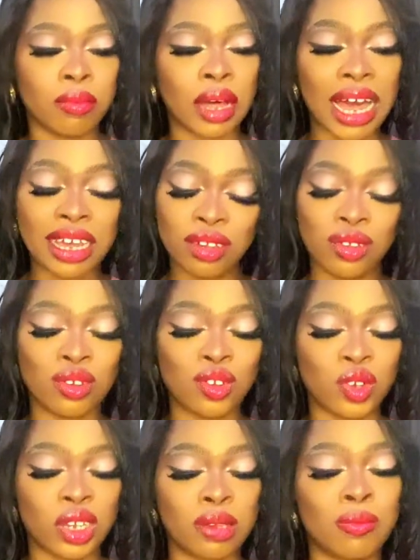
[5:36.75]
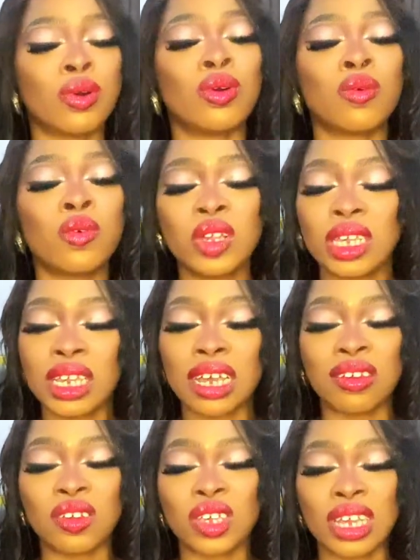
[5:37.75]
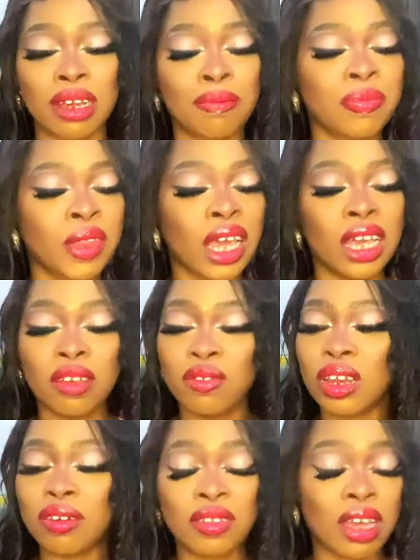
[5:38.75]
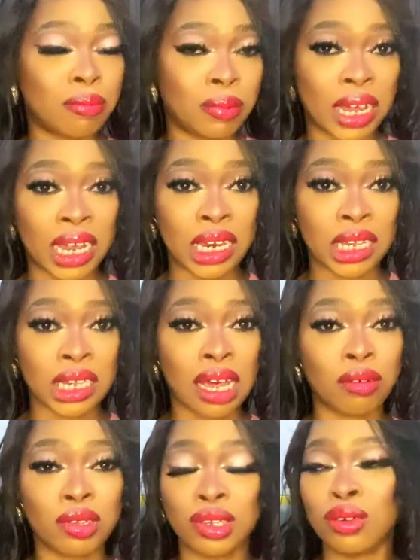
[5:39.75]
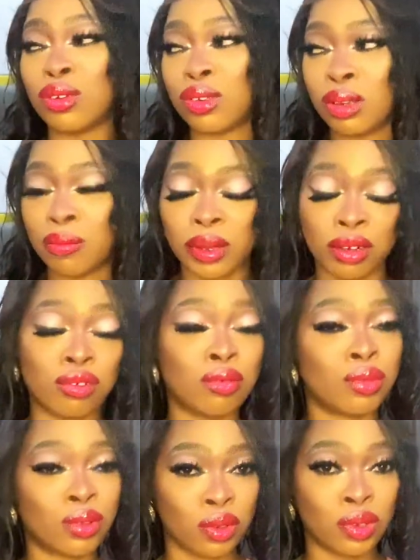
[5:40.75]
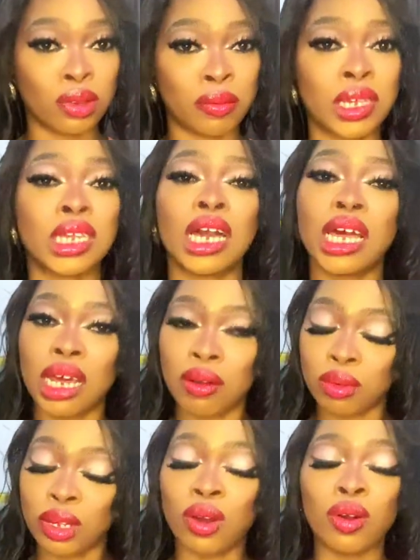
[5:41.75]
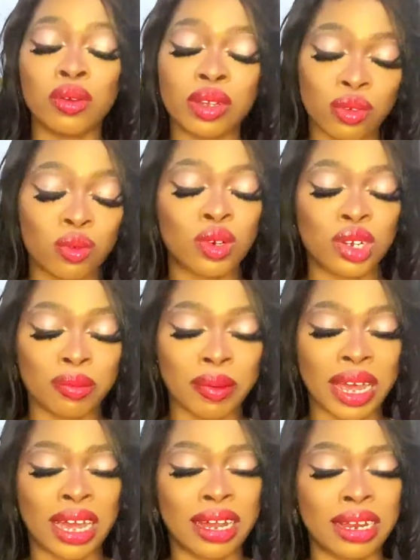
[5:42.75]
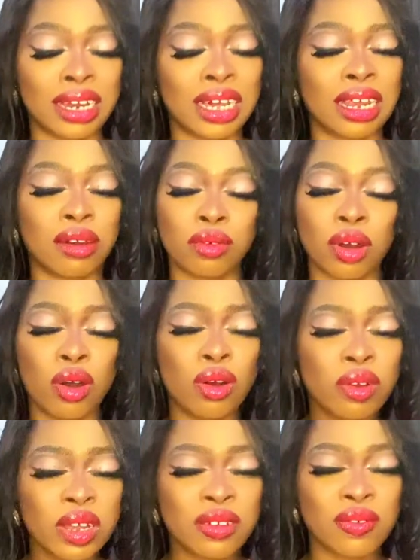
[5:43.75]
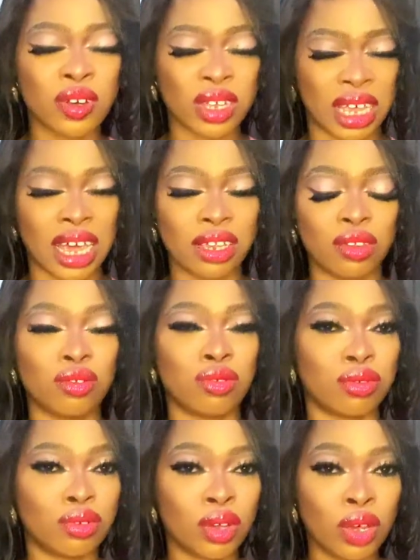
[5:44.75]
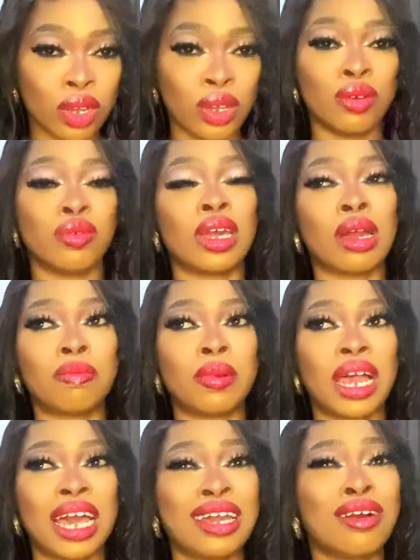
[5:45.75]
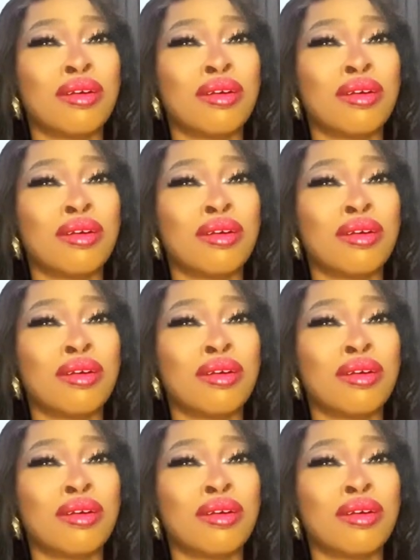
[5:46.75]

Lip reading: I used to do it, but one thing I do is that even after applying it, I will still go to the bedroom to do something, and I will always wash my hand, and I will always forget to reapply,